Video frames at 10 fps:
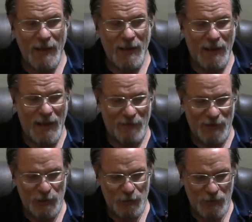I have
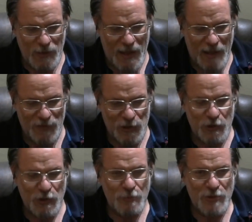have a
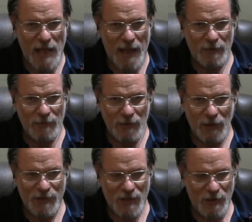YouTube channel.
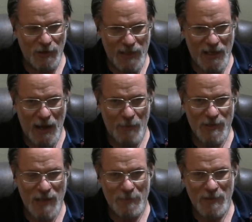It's under
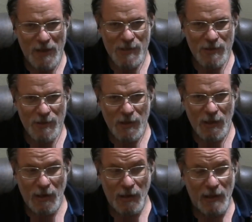e-commerce optimizer,
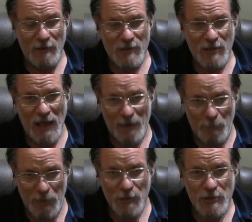uh, and there's a lot of
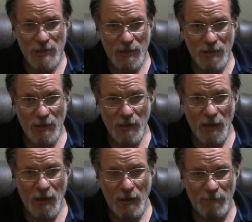Pinterest
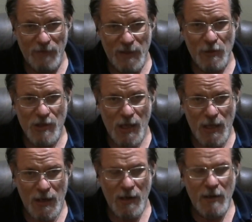uh, videos on
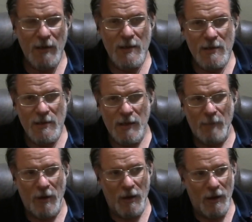there. Mm-hmm.
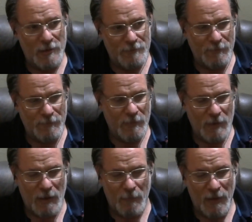I'm on
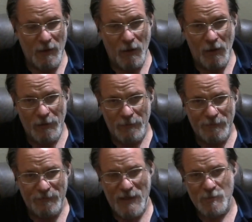I'm in all the
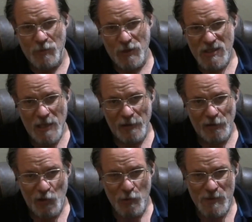Facebook seller
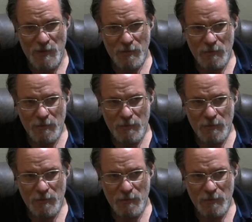groups,